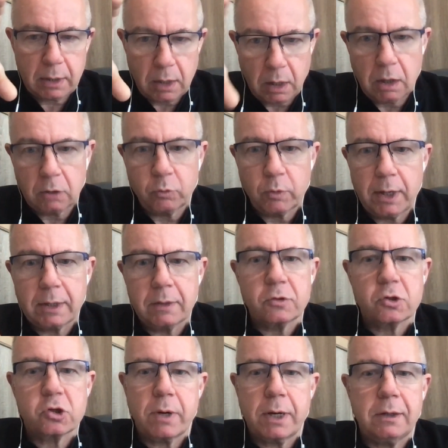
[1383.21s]
hardware
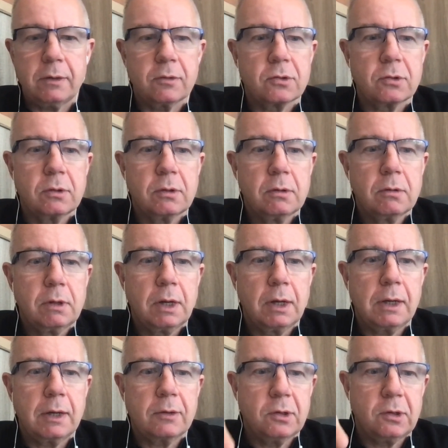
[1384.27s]
constraints. Yeah,
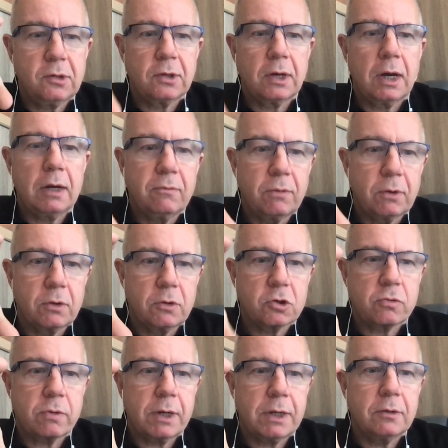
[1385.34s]
you had to design for
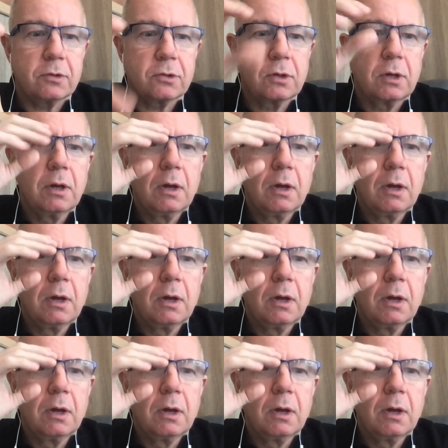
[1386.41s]
constraints.